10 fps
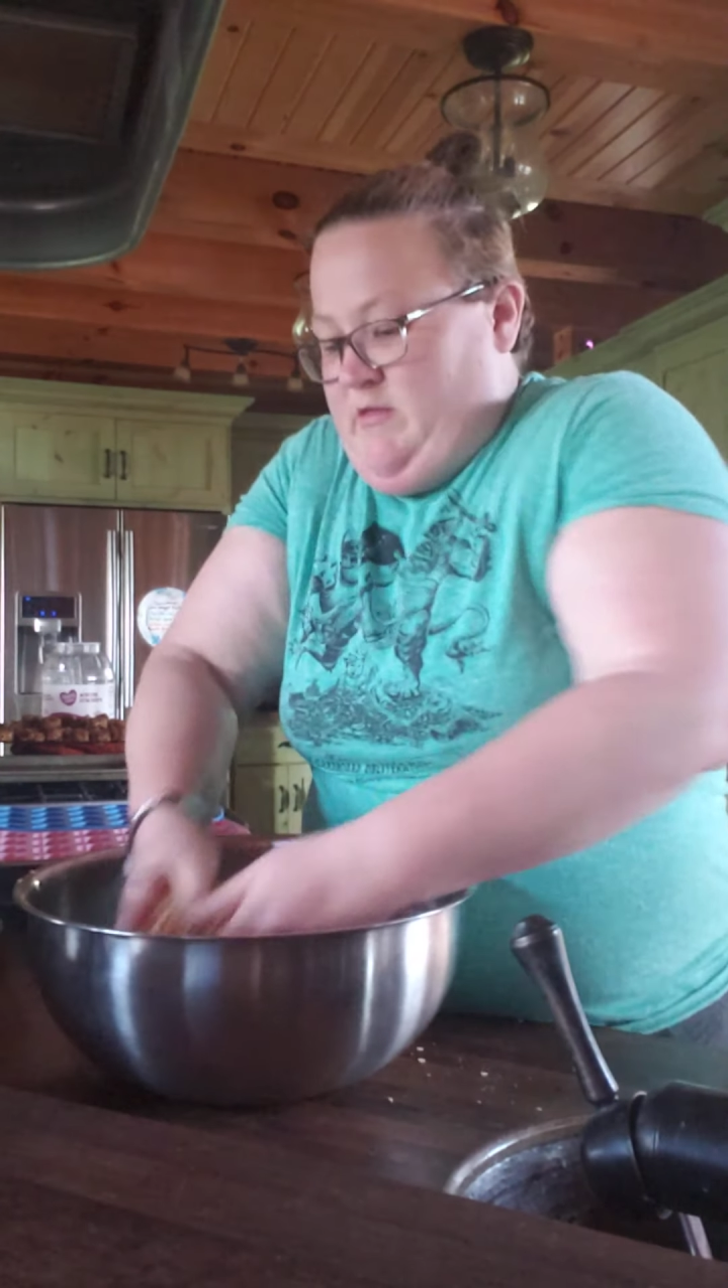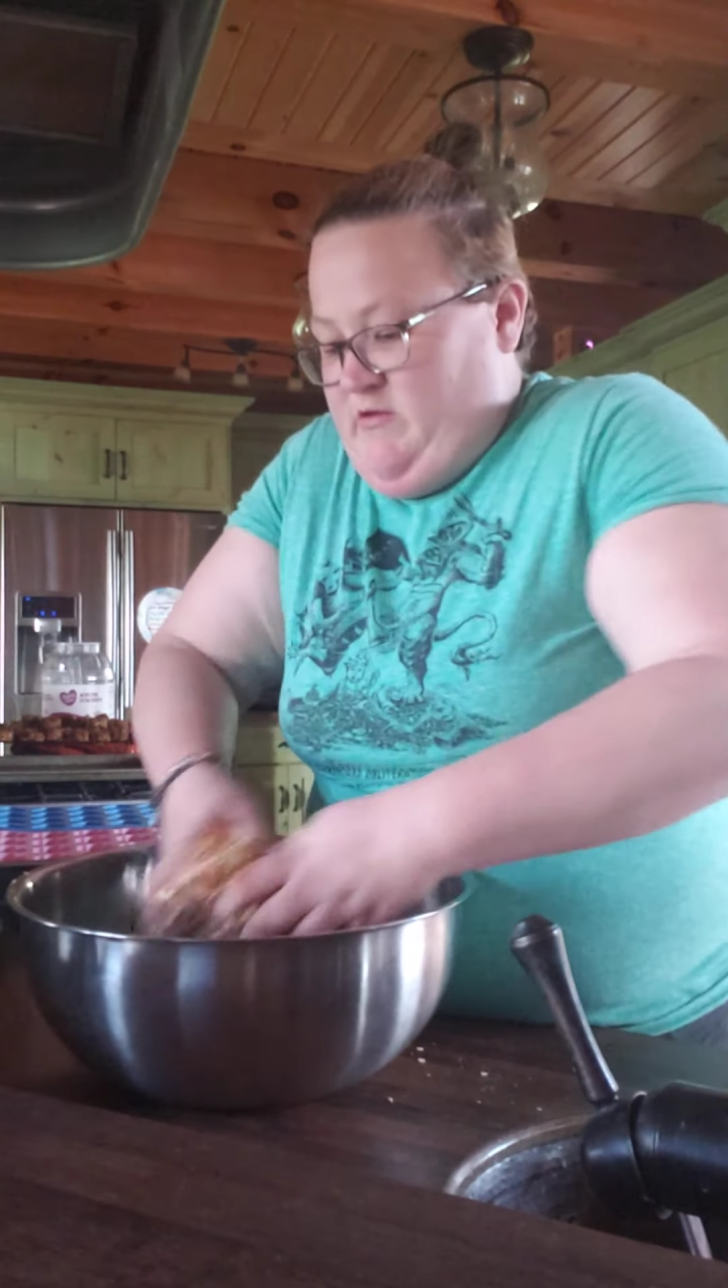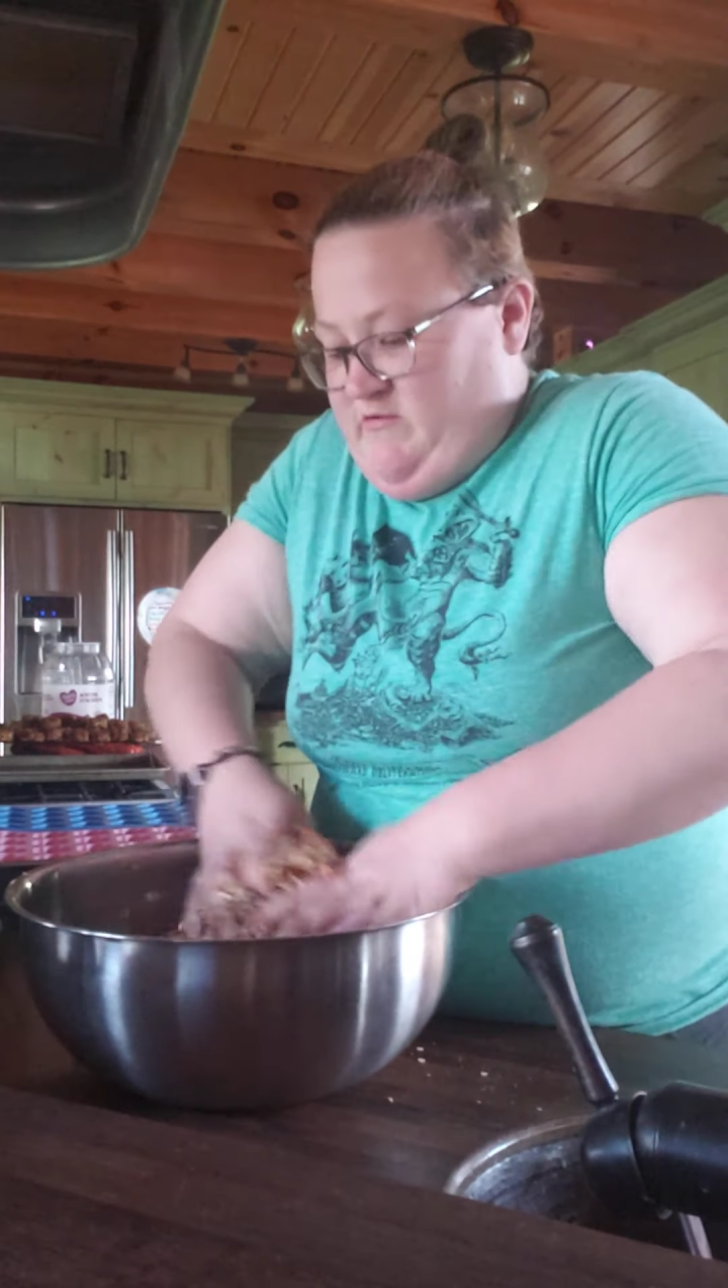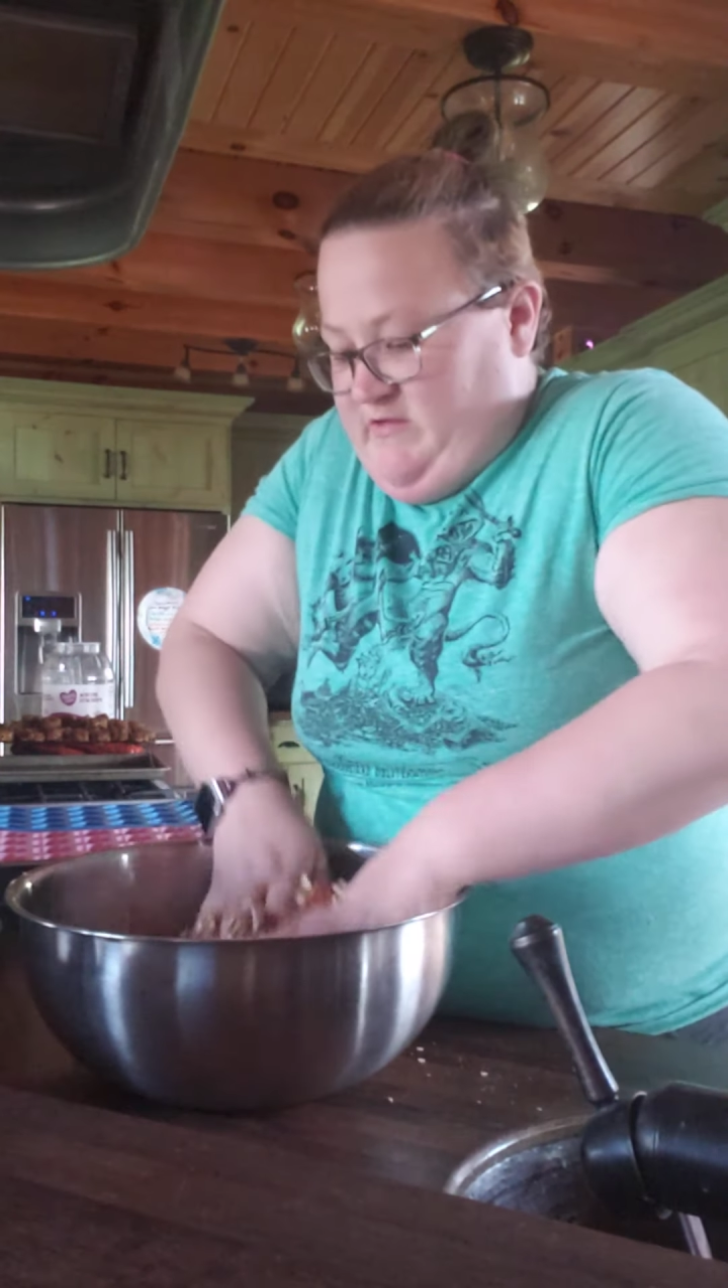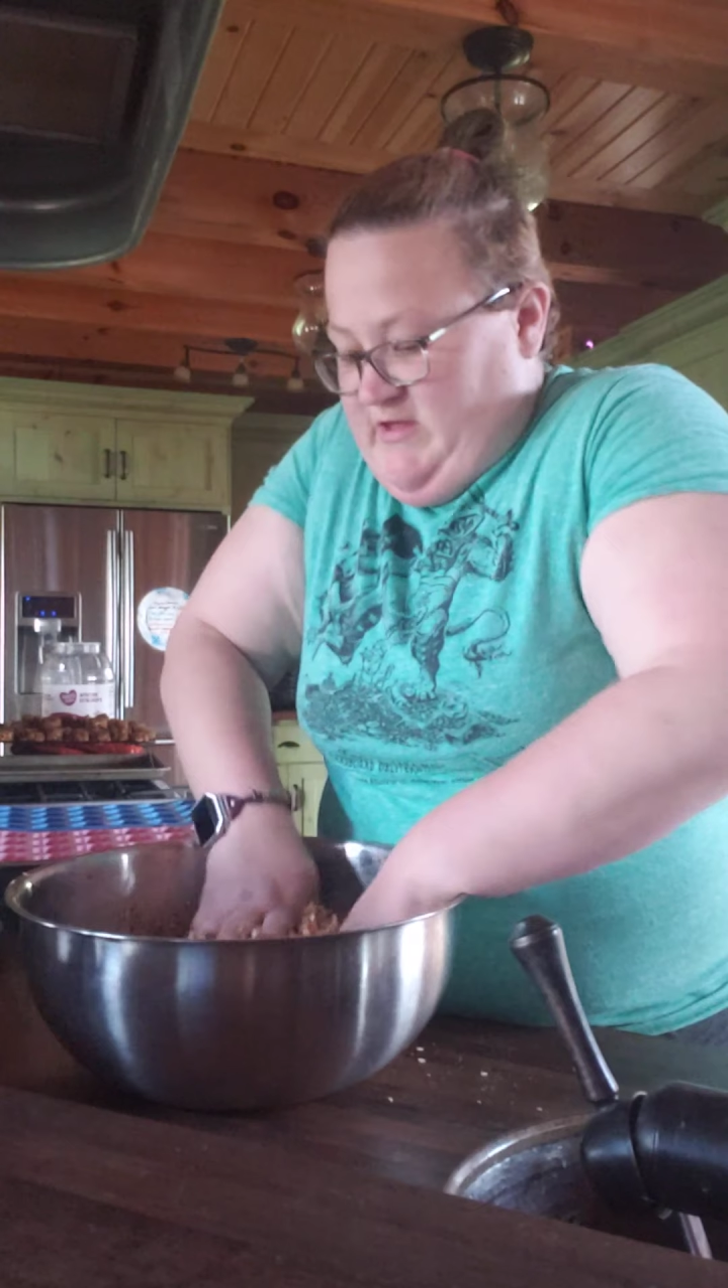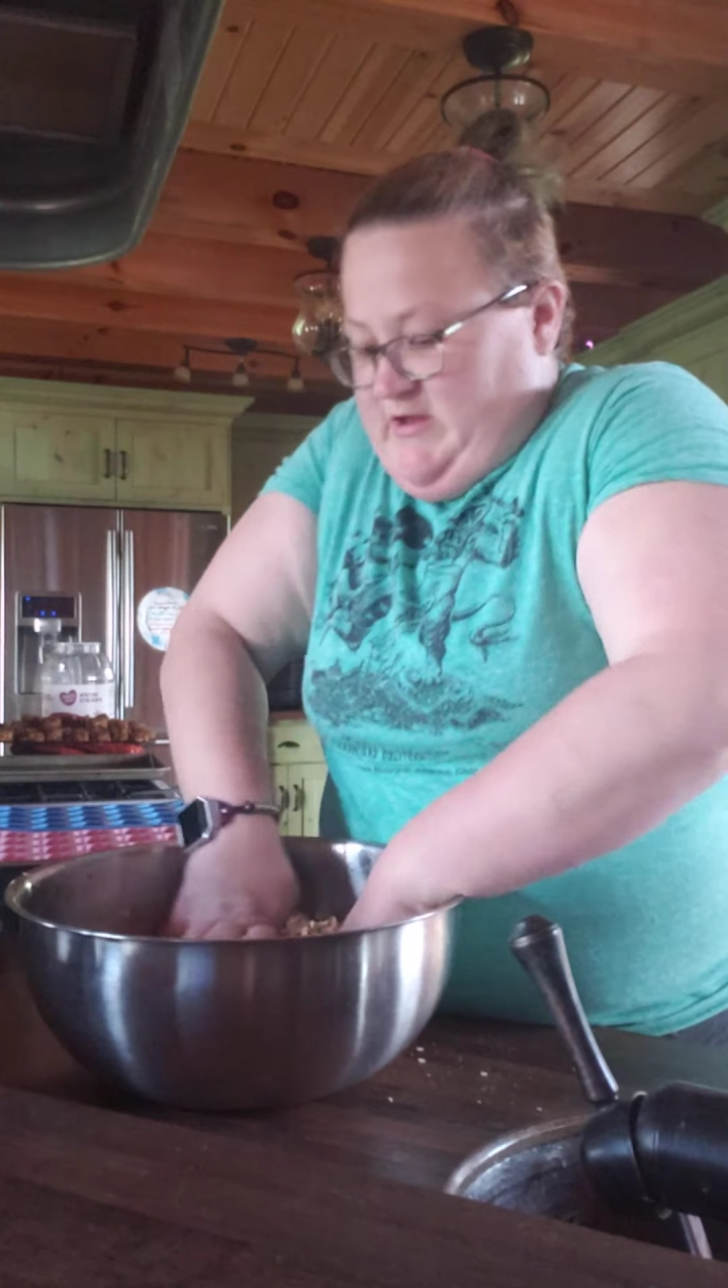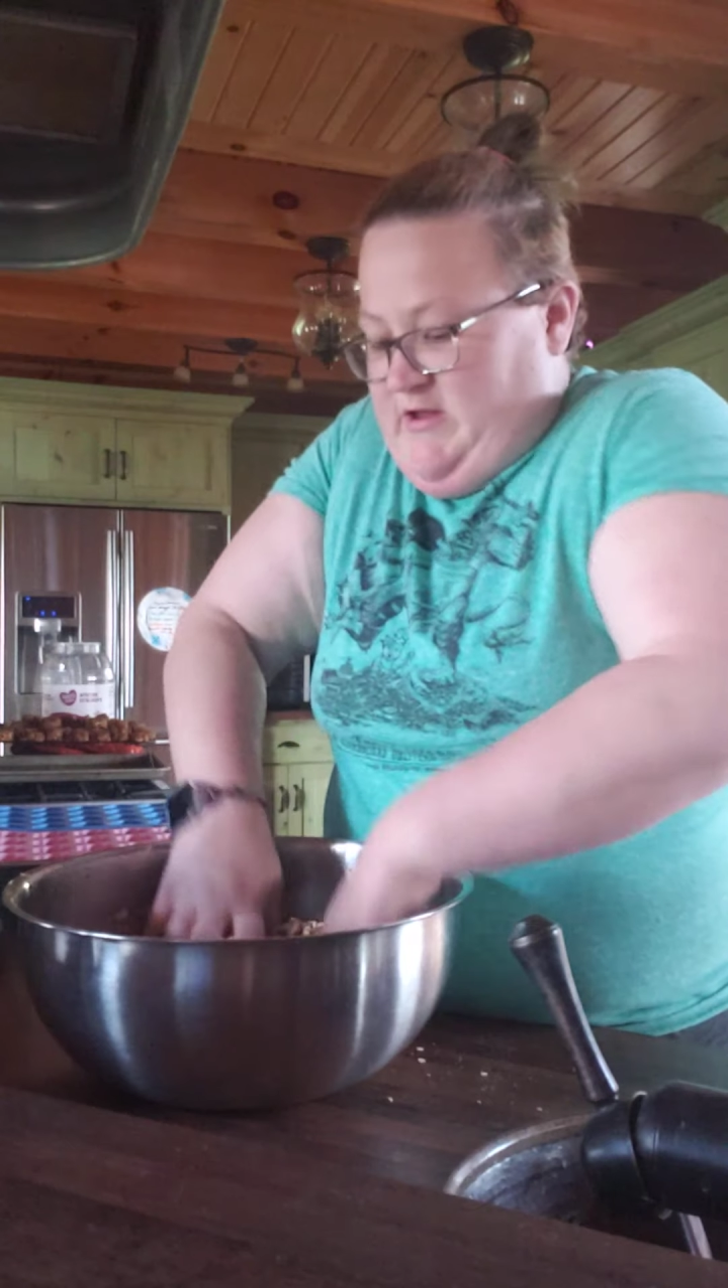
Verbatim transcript: You just get in